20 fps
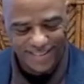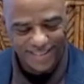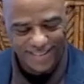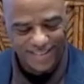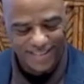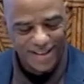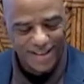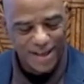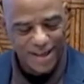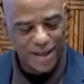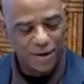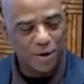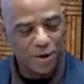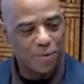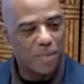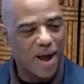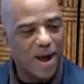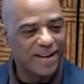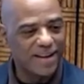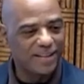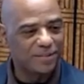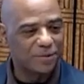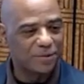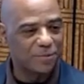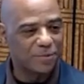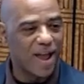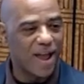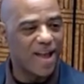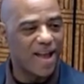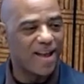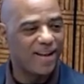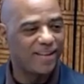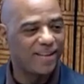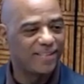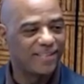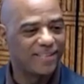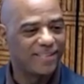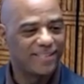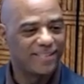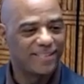And nobody's around.
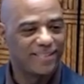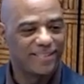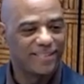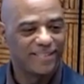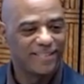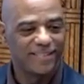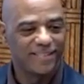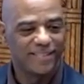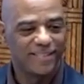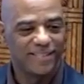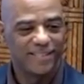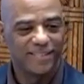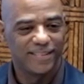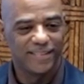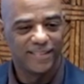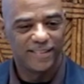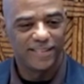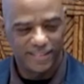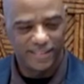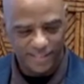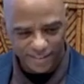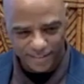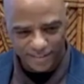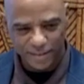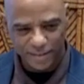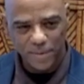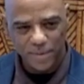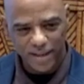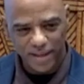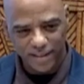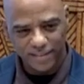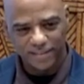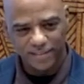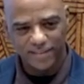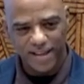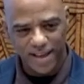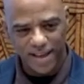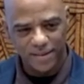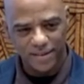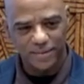Does it make a
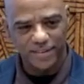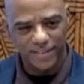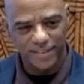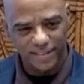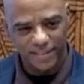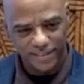sound?